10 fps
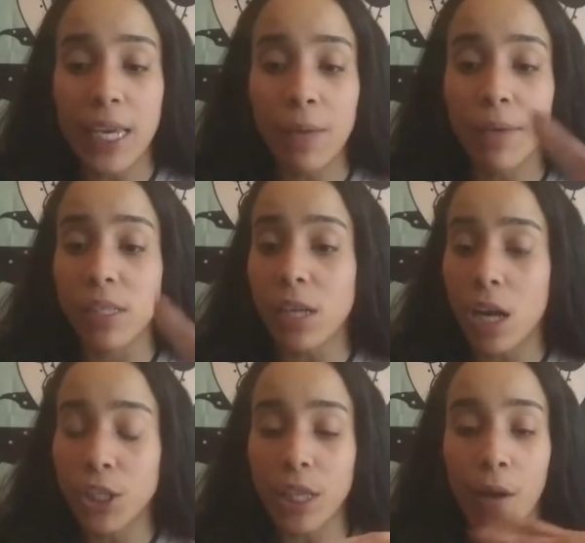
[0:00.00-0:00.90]

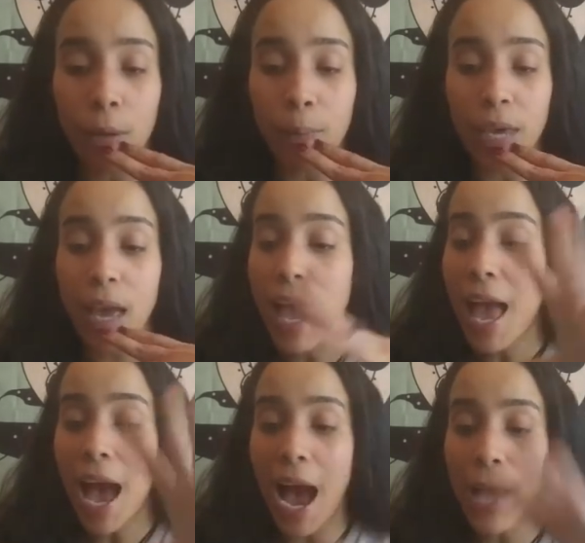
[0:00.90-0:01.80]
massage therapy,
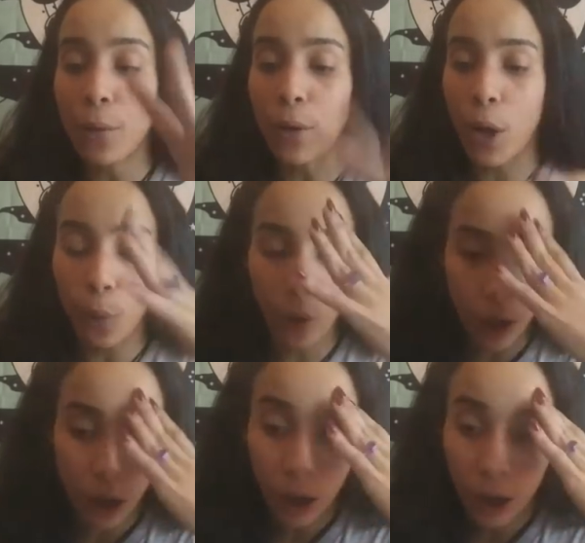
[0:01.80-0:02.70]
I don't know,
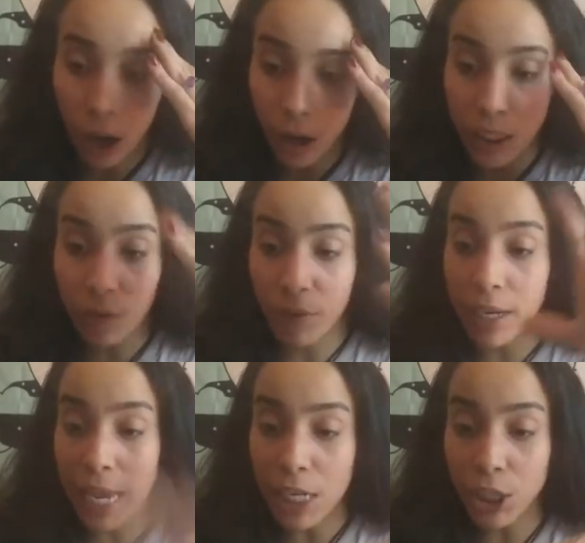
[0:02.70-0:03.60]

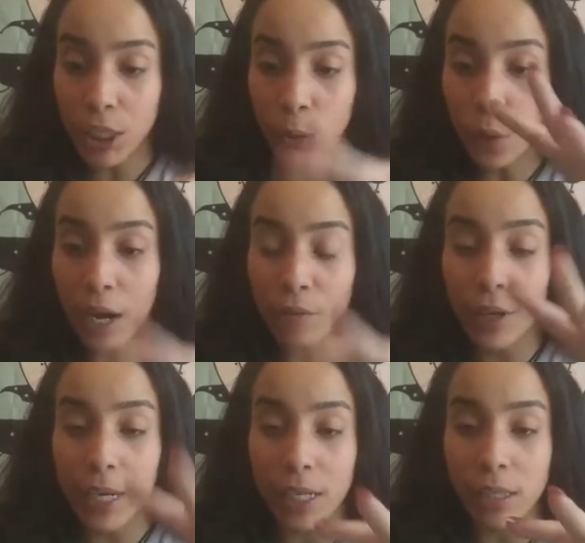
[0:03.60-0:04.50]
divination, whatever
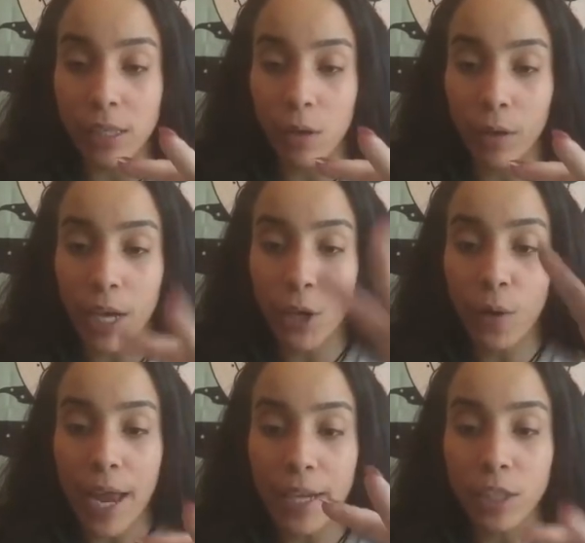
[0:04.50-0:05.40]
it is, okay? You're
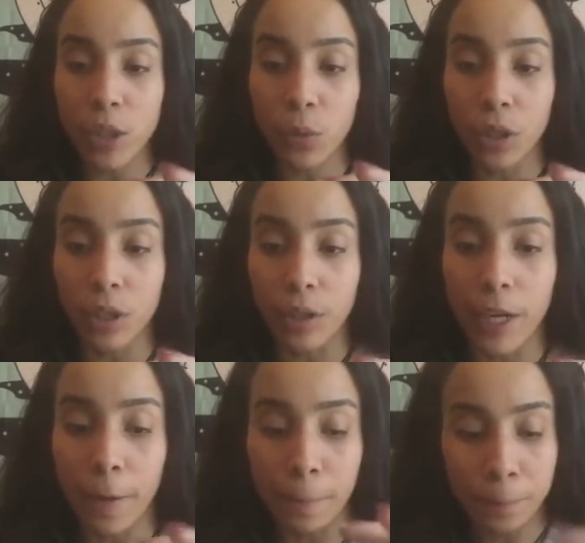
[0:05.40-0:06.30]
an energy worker here.